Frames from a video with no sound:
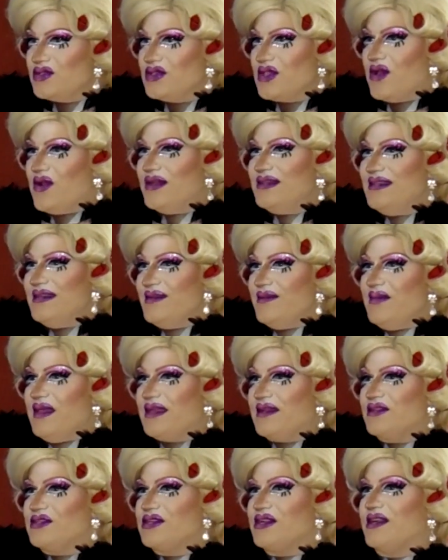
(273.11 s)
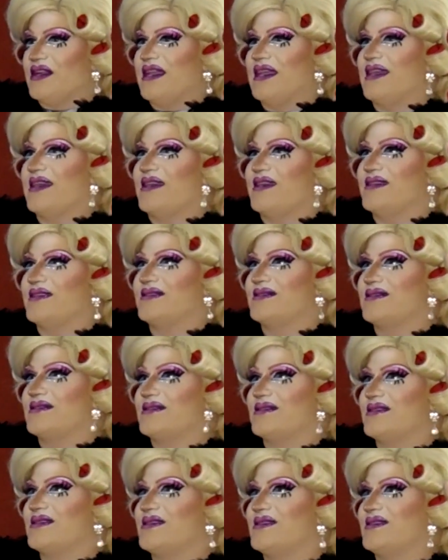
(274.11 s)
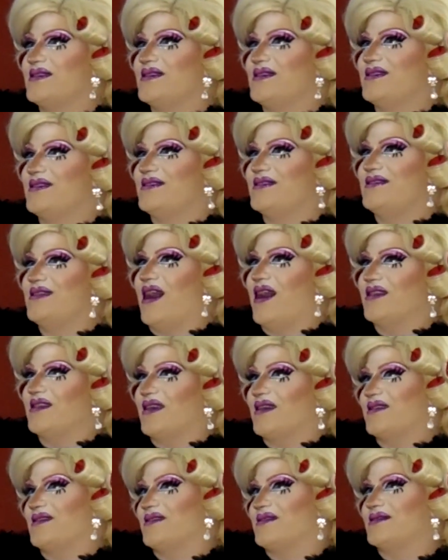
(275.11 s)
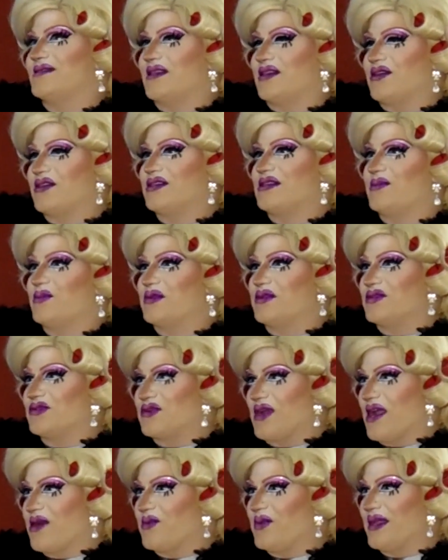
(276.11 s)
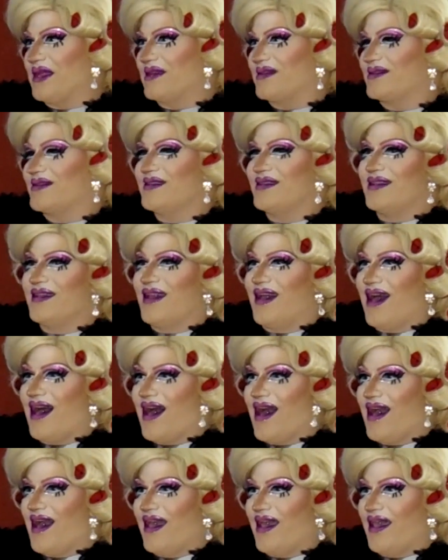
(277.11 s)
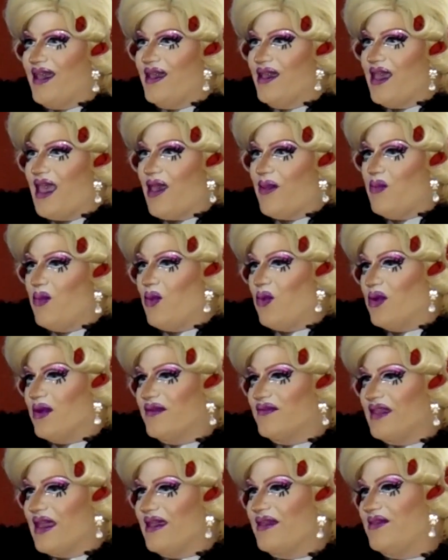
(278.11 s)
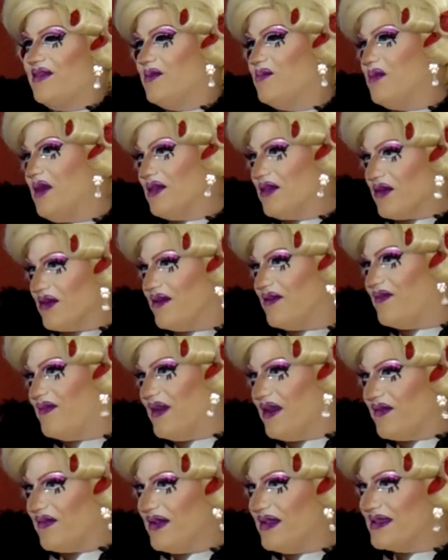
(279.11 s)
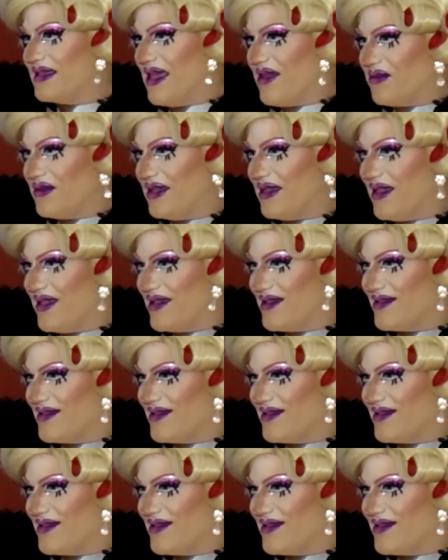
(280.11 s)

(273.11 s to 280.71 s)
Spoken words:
So Anita Manager is not like the stereotypical drag queen. I am more of like the mother of Fairfield County